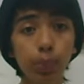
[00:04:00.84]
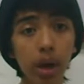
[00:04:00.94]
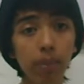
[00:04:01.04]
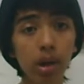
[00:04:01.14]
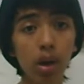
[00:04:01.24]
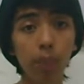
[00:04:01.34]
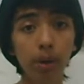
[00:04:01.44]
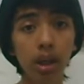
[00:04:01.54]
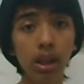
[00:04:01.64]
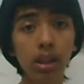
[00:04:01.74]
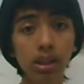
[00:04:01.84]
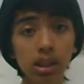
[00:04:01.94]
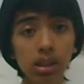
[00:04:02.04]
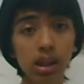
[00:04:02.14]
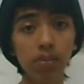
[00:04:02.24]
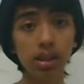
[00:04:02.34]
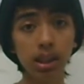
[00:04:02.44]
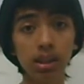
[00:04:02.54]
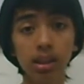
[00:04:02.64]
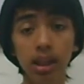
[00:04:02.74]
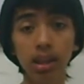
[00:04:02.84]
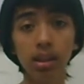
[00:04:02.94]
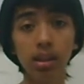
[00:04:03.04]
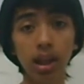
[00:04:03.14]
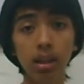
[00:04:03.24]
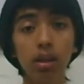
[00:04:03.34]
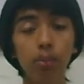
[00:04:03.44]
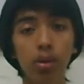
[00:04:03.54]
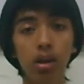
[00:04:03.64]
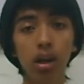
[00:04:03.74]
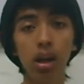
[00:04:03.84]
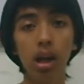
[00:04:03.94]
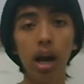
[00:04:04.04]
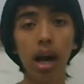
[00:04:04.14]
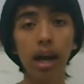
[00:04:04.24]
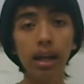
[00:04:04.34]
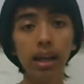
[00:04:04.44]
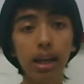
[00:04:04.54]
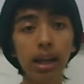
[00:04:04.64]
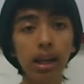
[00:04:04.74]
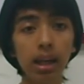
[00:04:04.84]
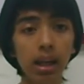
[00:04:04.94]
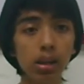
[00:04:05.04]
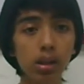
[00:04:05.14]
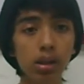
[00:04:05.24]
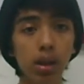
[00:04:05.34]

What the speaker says: primary operating system since 1982. Unlike its